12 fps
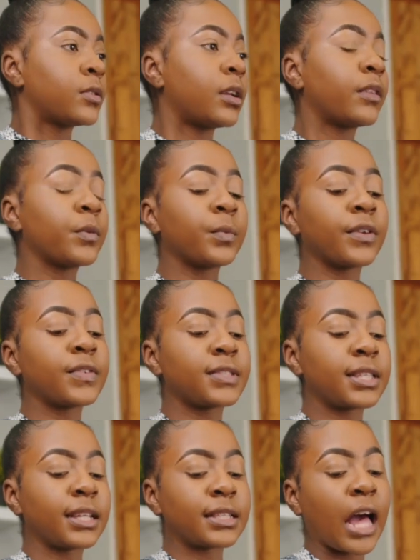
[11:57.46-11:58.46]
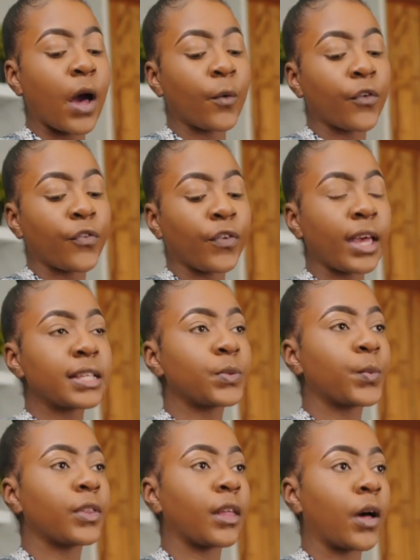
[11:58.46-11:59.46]
So now that we've set our face
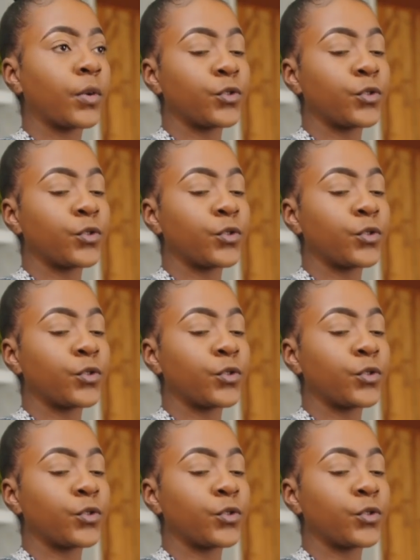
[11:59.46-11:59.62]
with our